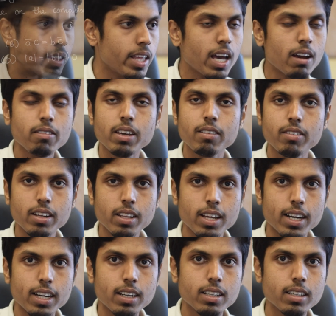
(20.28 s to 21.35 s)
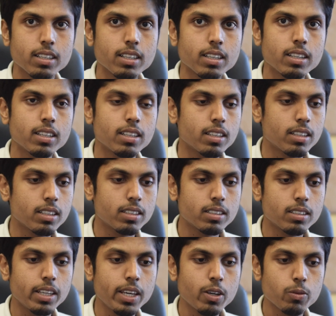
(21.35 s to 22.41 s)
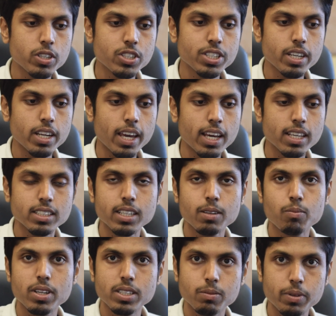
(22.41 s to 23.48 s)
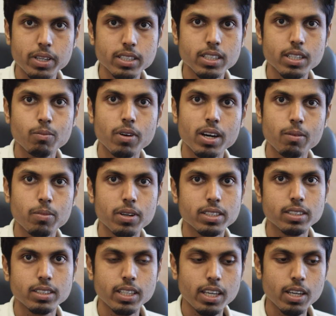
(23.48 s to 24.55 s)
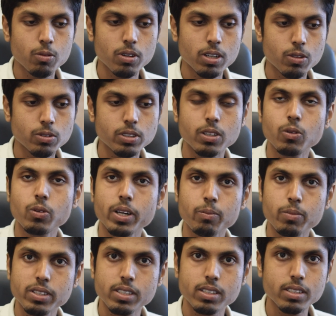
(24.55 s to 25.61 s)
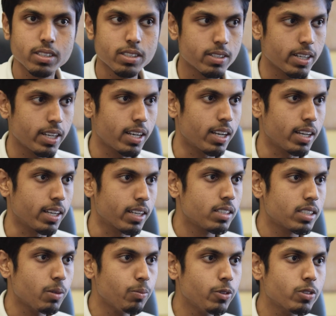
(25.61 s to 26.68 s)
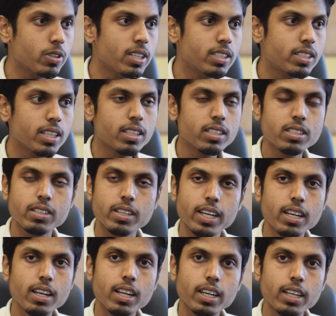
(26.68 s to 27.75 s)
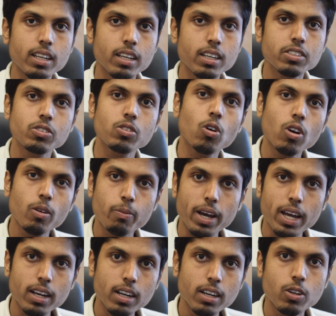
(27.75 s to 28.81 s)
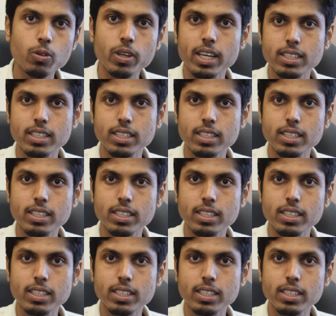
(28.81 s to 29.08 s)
They have given that the equation AZ plus BZ bar plus C equal to 0 represents a straight line. Suppose let's say the straight line is not parallel to the